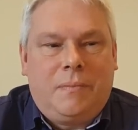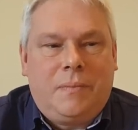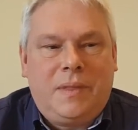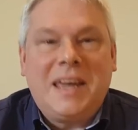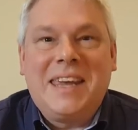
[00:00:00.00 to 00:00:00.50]

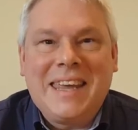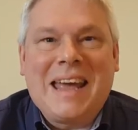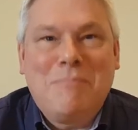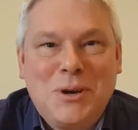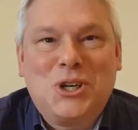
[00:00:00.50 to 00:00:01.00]
naked
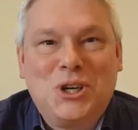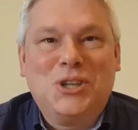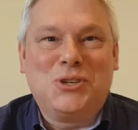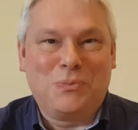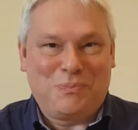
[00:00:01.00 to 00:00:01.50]
ambition
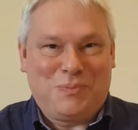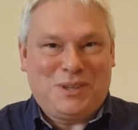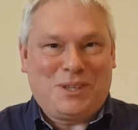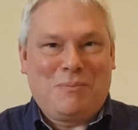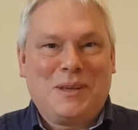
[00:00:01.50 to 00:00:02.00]

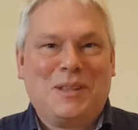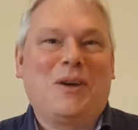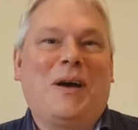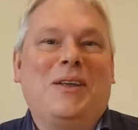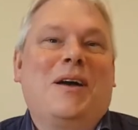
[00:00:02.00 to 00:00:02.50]
is something that
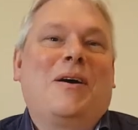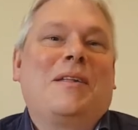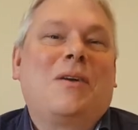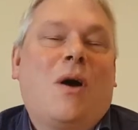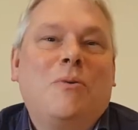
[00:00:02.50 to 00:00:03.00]

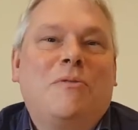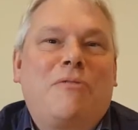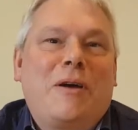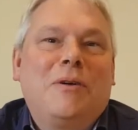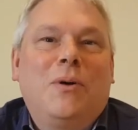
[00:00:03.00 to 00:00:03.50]
I would
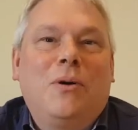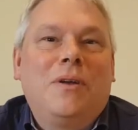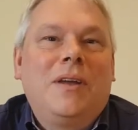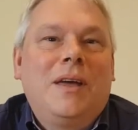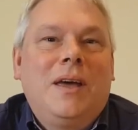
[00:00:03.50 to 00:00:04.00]
frown upon.
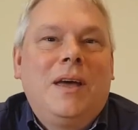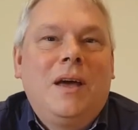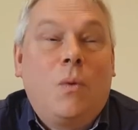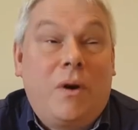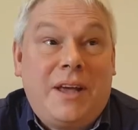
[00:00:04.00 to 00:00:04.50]

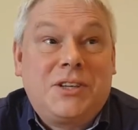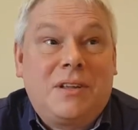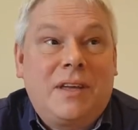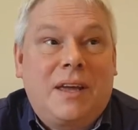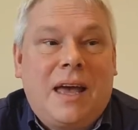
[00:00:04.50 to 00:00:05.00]
Whereas I
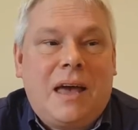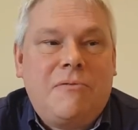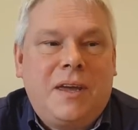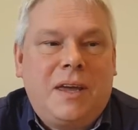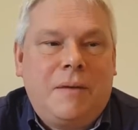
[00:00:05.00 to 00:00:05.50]
think
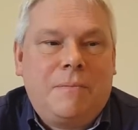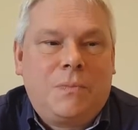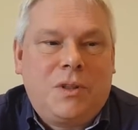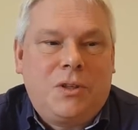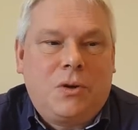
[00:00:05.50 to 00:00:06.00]
having,
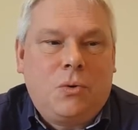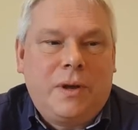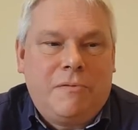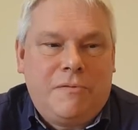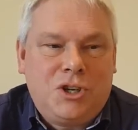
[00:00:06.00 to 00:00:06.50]
whether you call
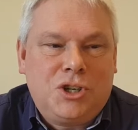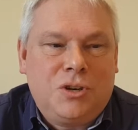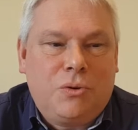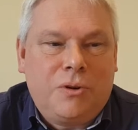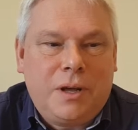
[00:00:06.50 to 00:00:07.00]
it a vision
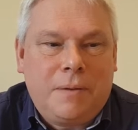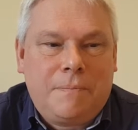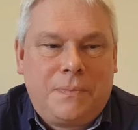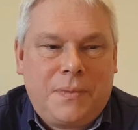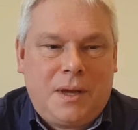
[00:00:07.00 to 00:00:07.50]
or a
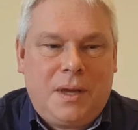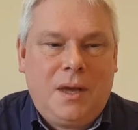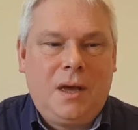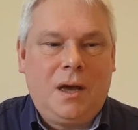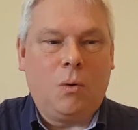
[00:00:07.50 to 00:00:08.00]

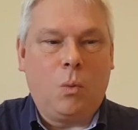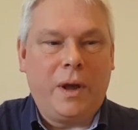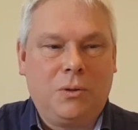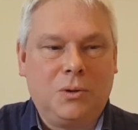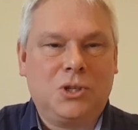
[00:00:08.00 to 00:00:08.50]

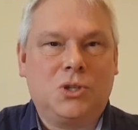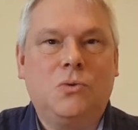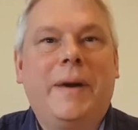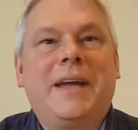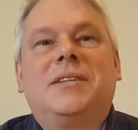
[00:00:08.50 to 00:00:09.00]
will to do
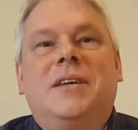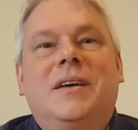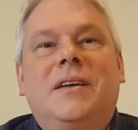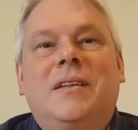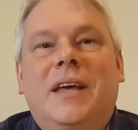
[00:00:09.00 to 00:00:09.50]
better,
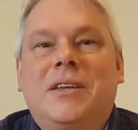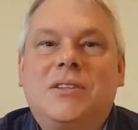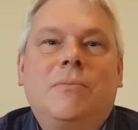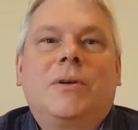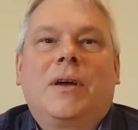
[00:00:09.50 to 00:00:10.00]
that's
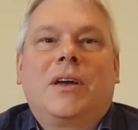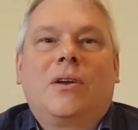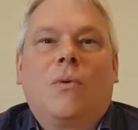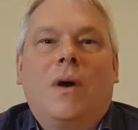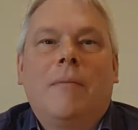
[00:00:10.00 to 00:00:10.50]
something I can
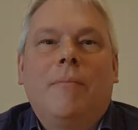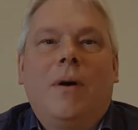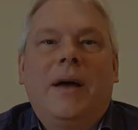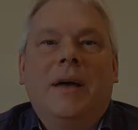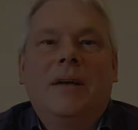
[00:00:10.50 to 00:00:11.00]
quite
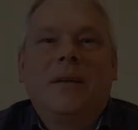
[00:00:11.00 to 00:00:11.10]
admire.